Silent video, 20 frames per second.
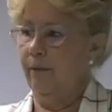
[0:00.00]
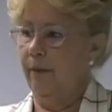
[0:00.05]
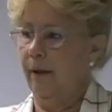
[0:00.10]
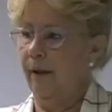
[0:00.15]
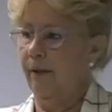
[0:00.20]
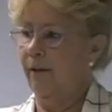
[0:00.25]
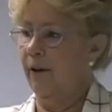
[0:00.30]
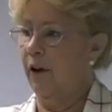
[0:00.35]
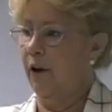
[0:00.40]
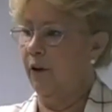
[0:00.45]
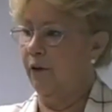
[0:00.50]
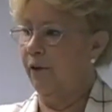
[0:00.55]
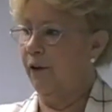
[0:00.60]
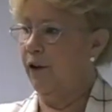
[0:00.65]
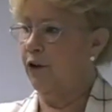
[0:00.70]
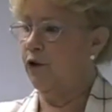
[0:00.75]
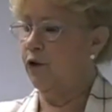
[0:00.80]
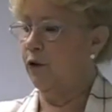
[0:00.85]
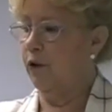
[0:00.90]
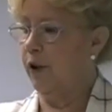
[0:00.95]
of
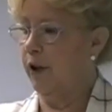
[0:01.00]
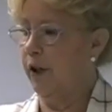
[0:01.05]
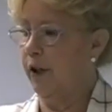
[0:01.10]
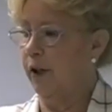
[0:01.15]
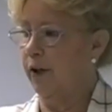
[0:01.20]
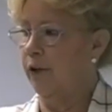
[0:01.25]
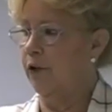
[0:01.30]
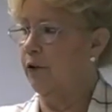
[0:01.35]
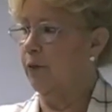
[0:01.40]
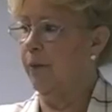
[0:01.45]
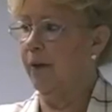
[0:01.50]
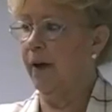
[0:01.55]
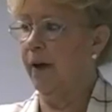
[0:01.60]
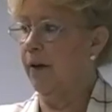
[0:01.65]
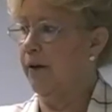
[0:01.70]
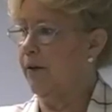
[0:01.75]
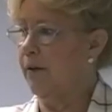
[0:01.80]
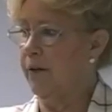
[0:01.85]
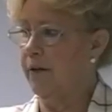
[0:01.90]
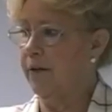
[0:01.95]
artificial colors
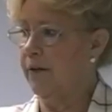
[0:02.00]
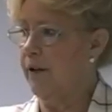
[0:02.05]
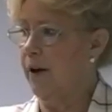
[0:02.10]
because it's